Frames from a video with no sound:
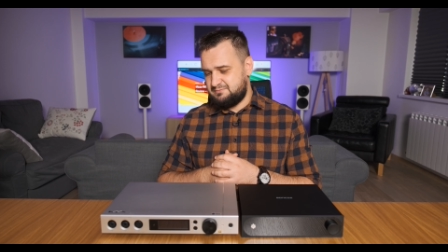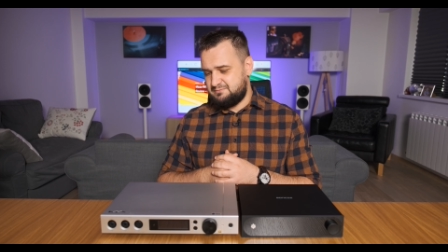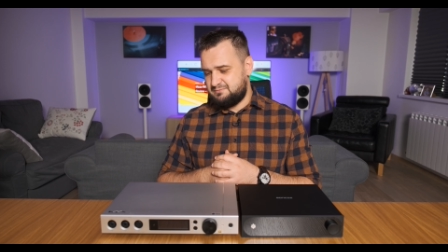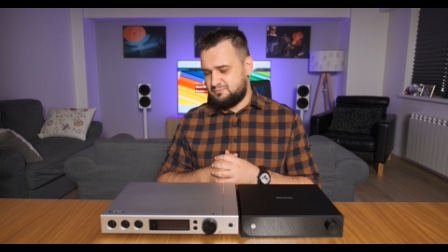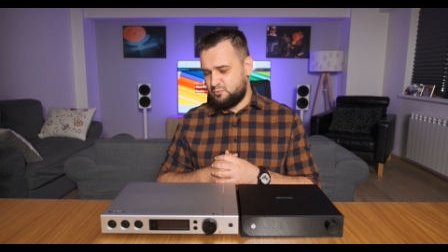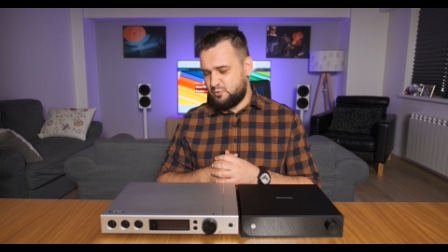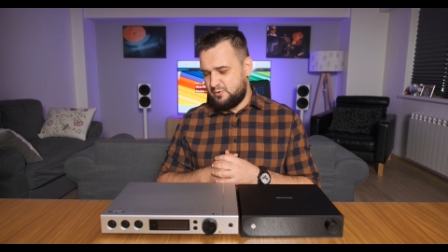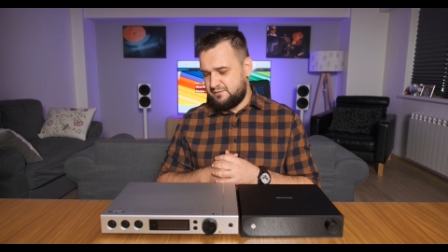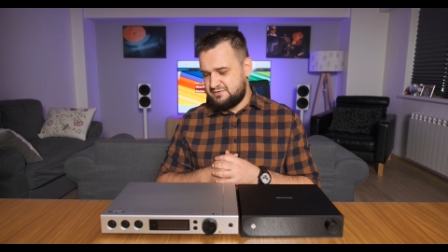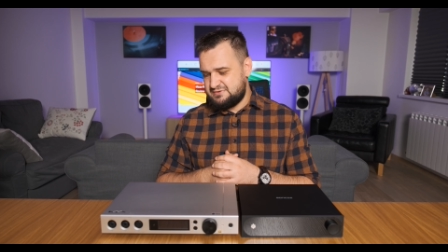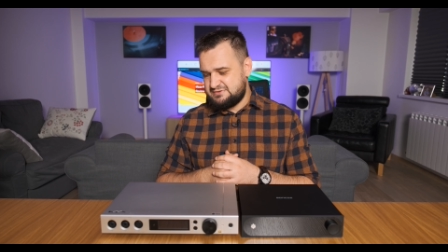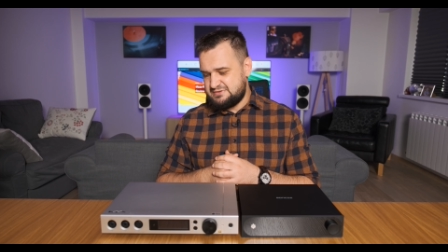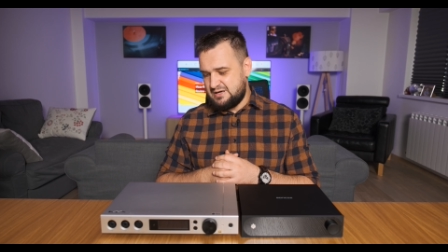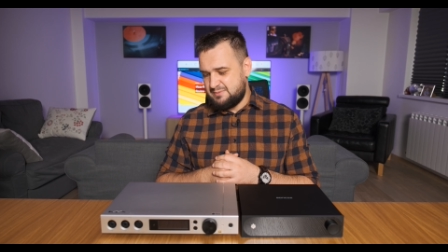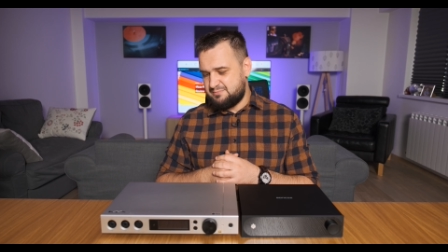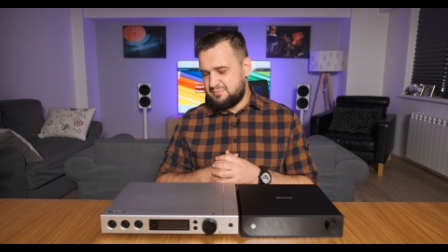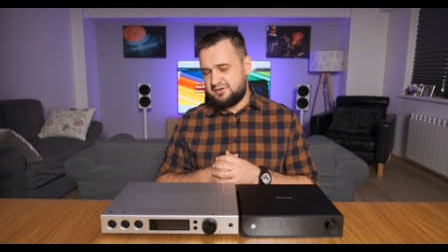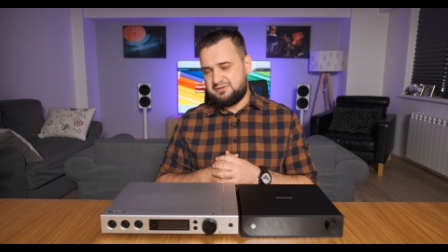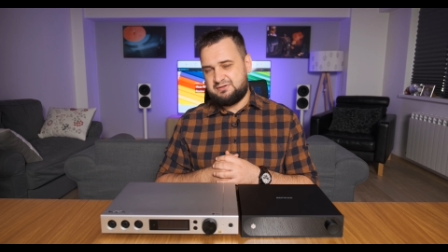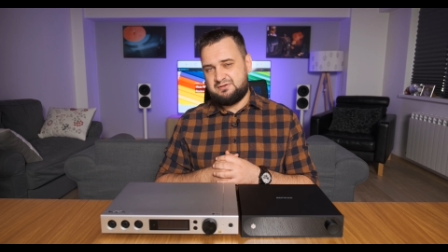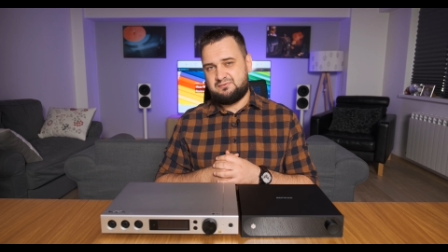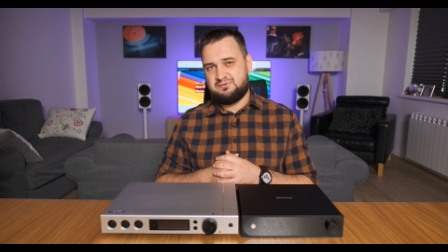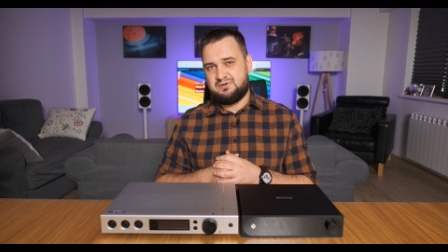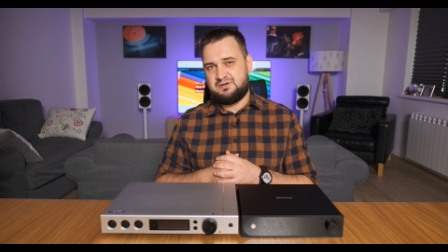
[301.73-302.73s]
with some
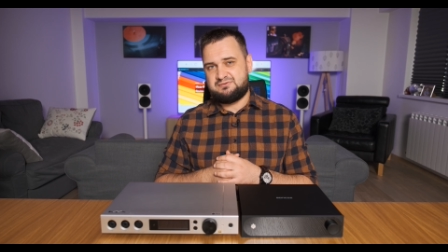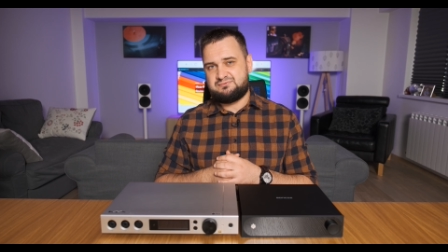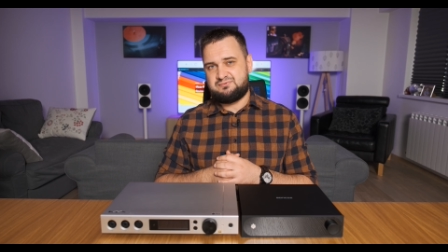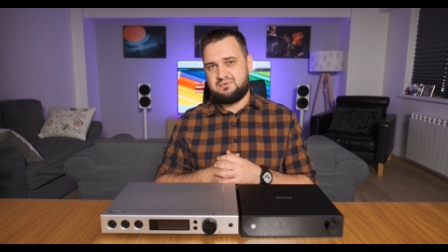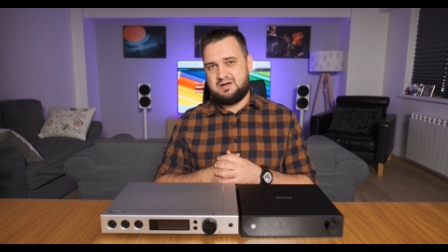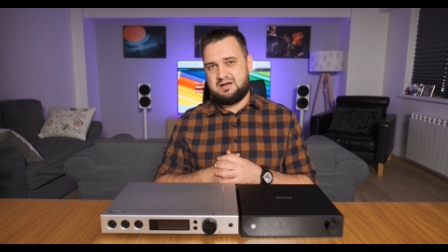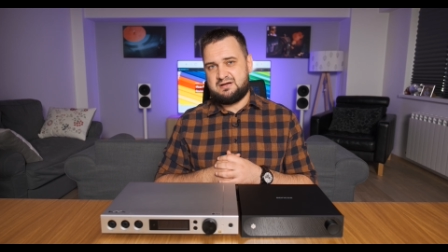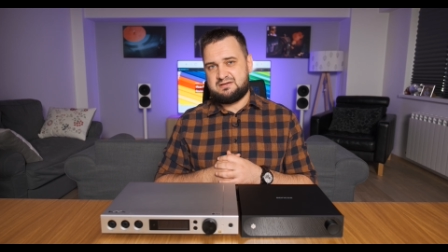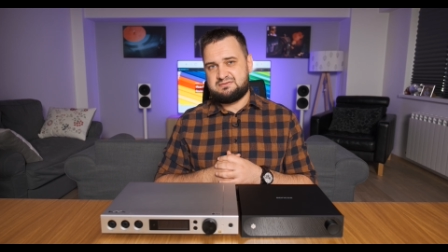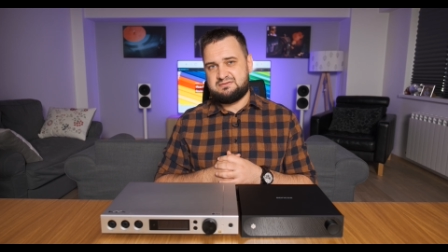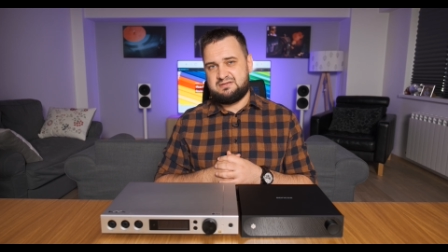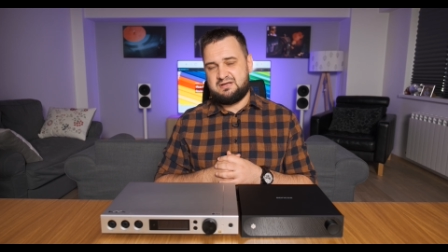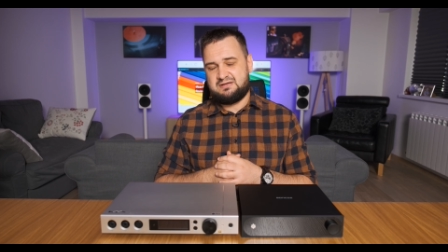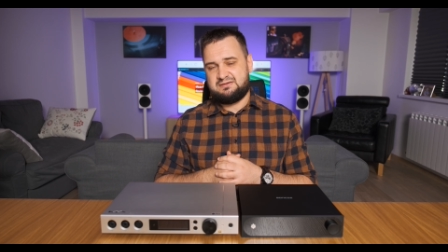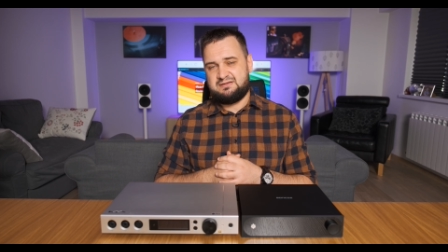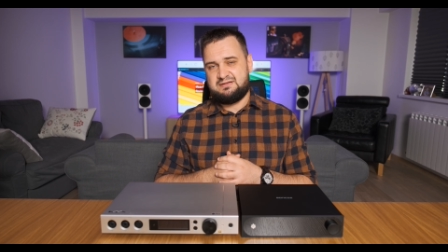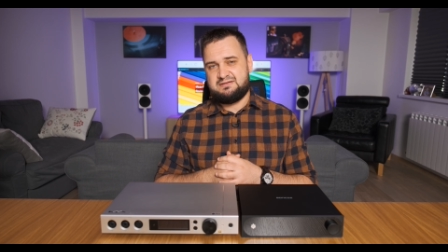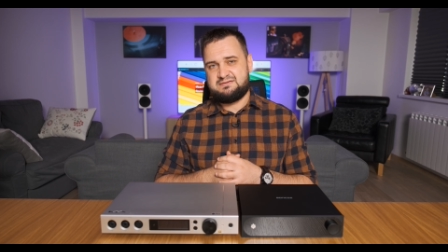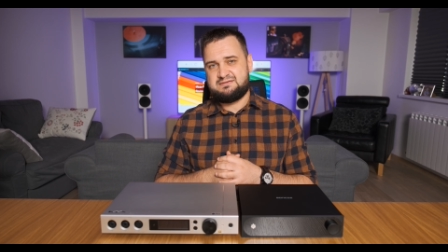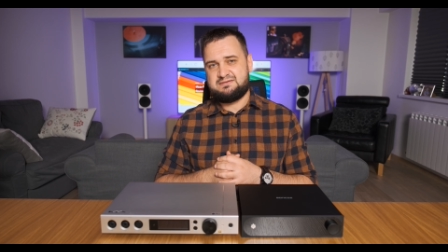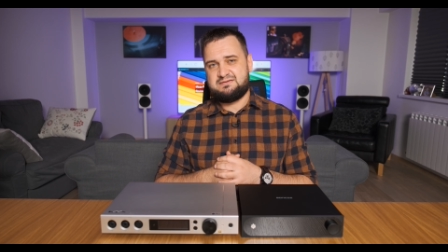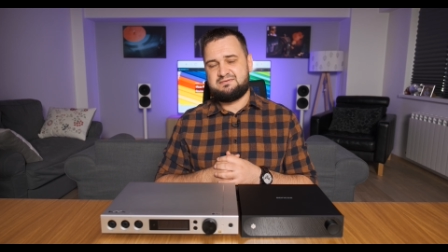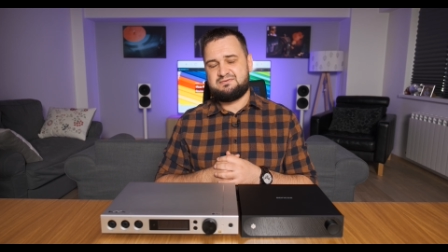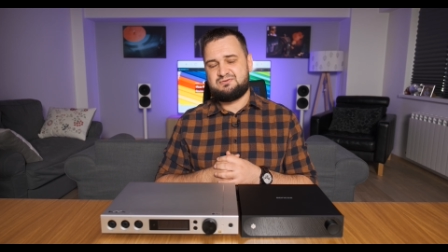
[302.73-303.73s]
particular tracks that
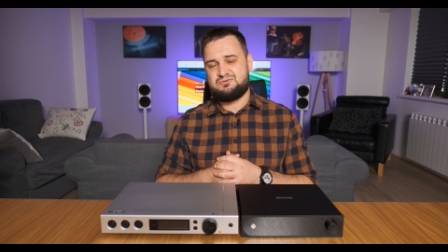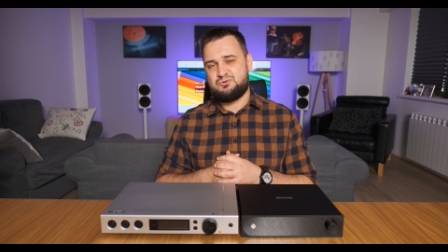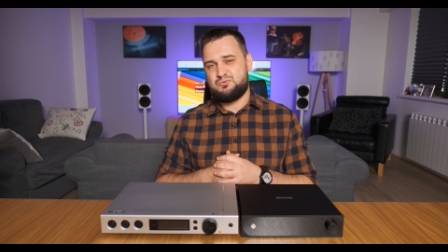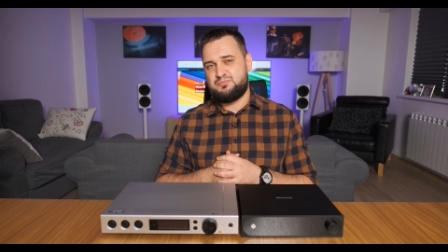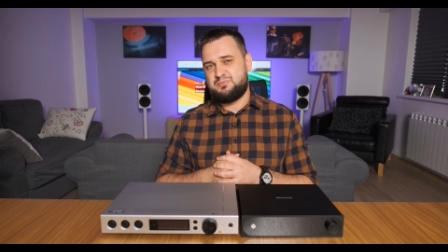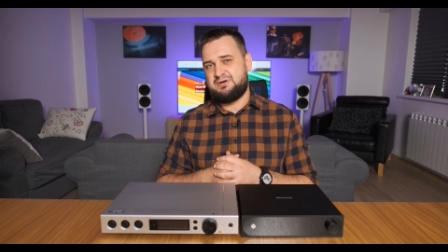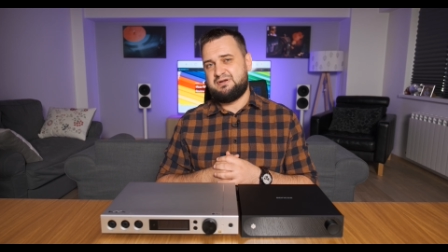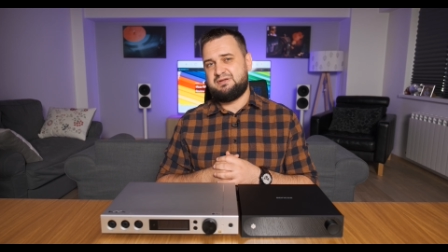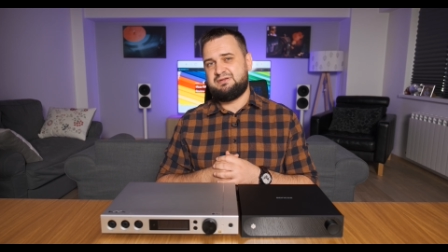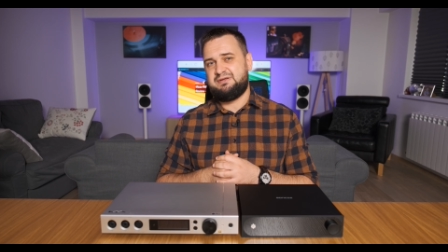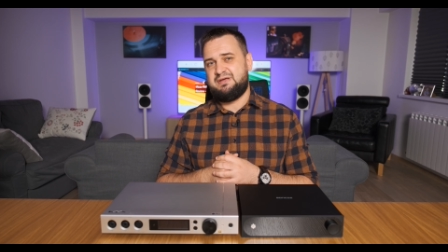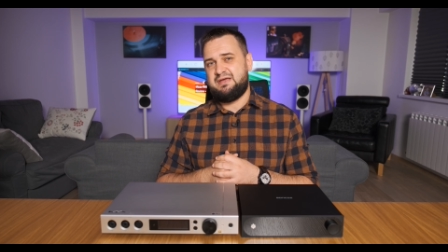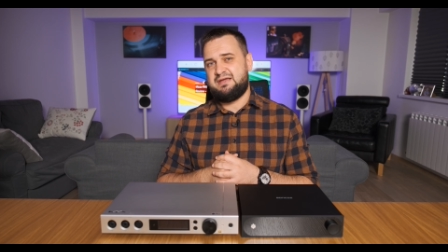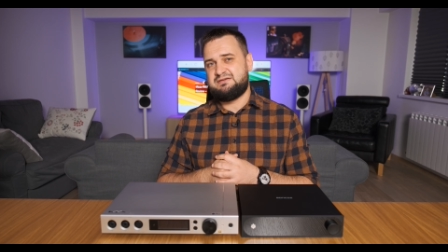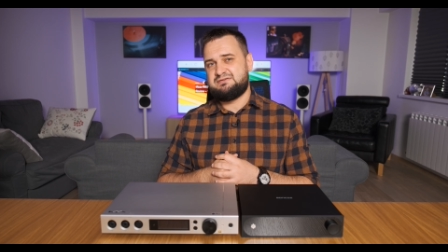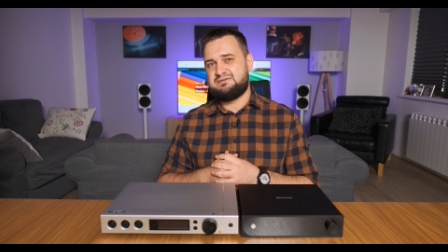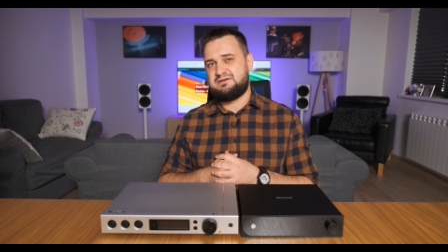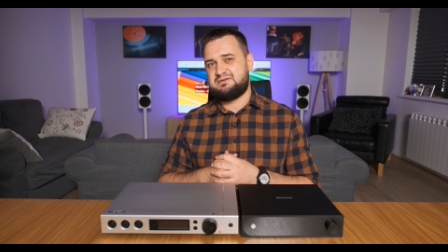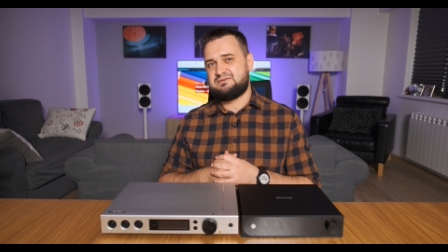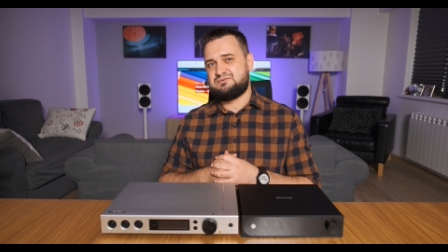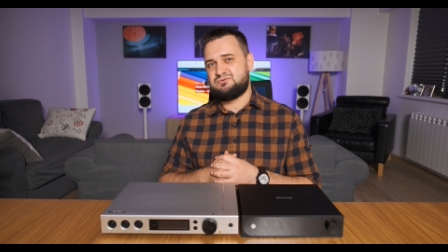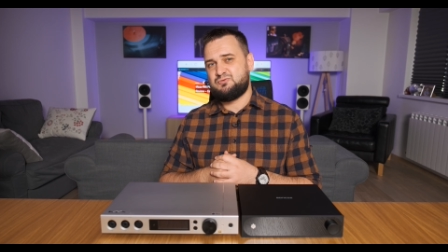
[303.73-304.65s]
is super engaging,